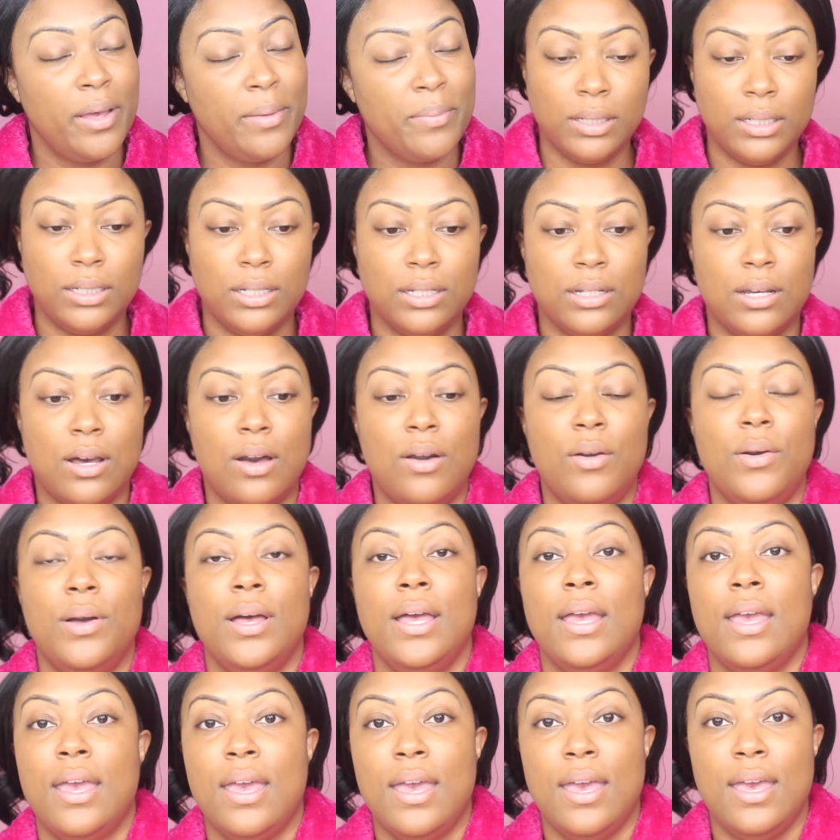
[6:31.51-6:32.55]
I'm going to go
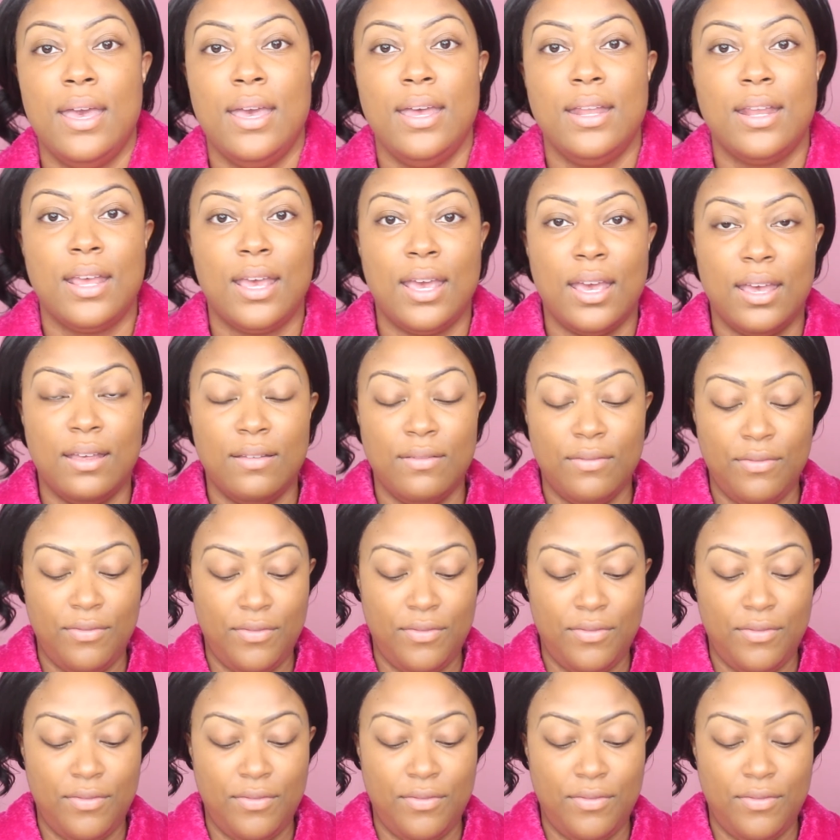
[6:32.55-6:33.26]
ahead and